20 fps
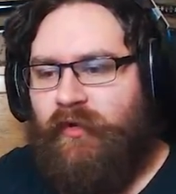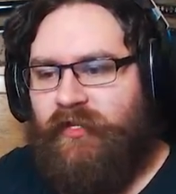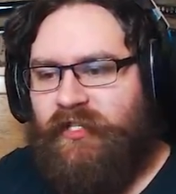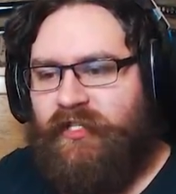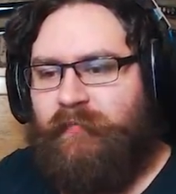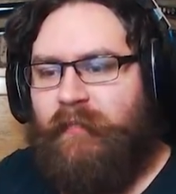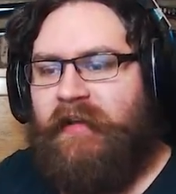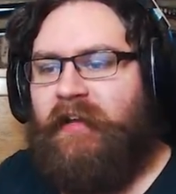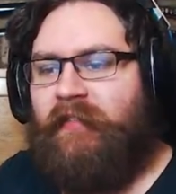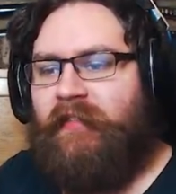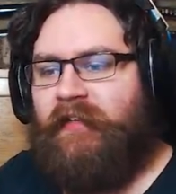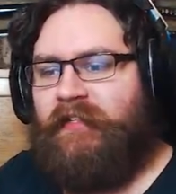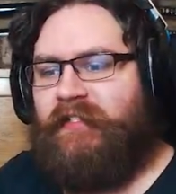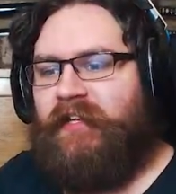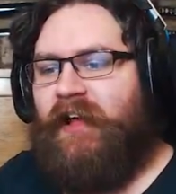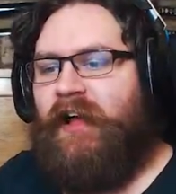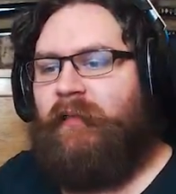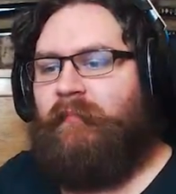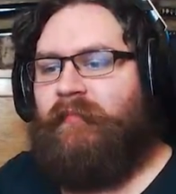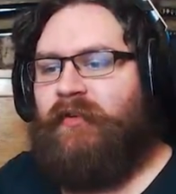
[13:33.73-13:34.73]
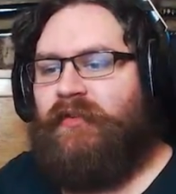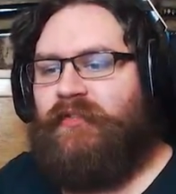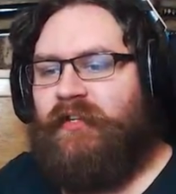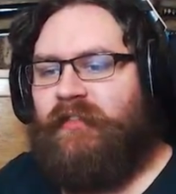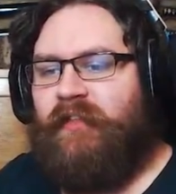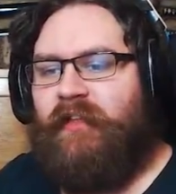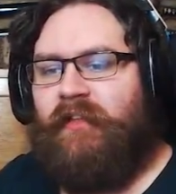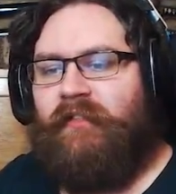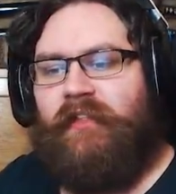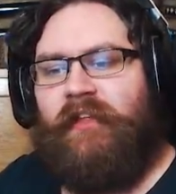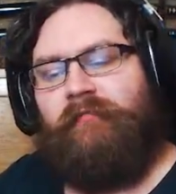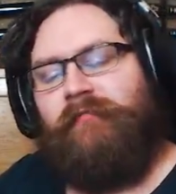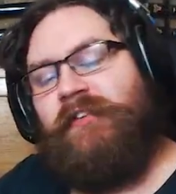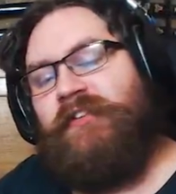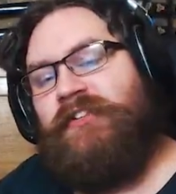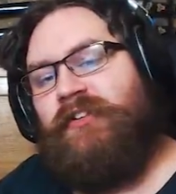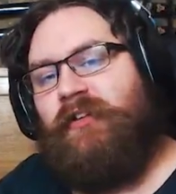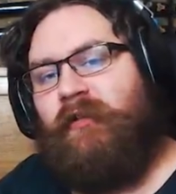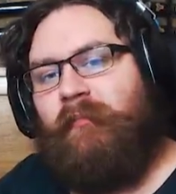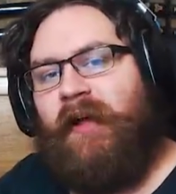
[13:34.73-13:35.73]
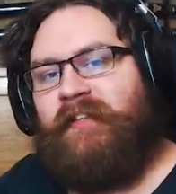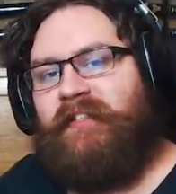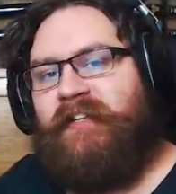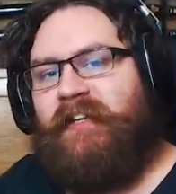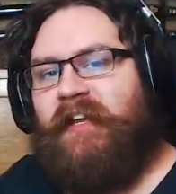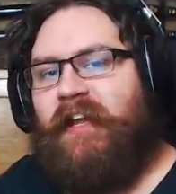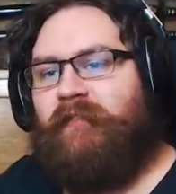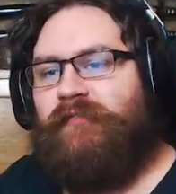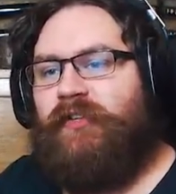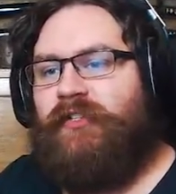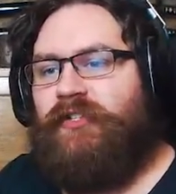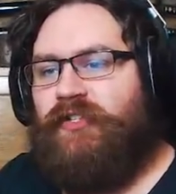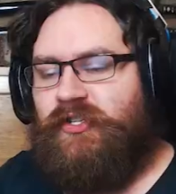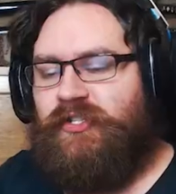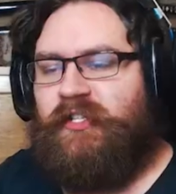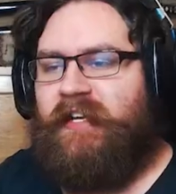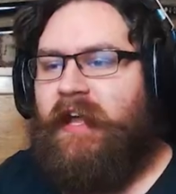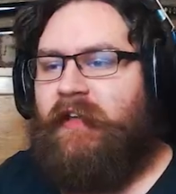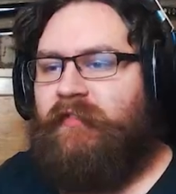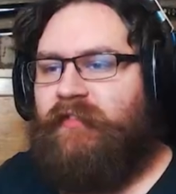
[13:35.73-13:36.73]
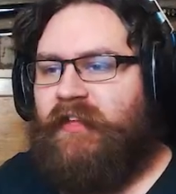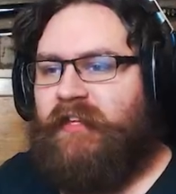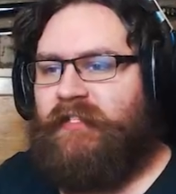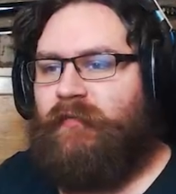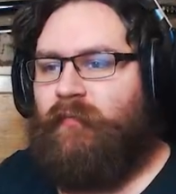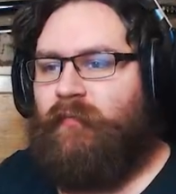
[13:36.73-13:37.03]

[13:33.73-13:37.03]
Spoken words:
spending the time using the original martini-henry just to get this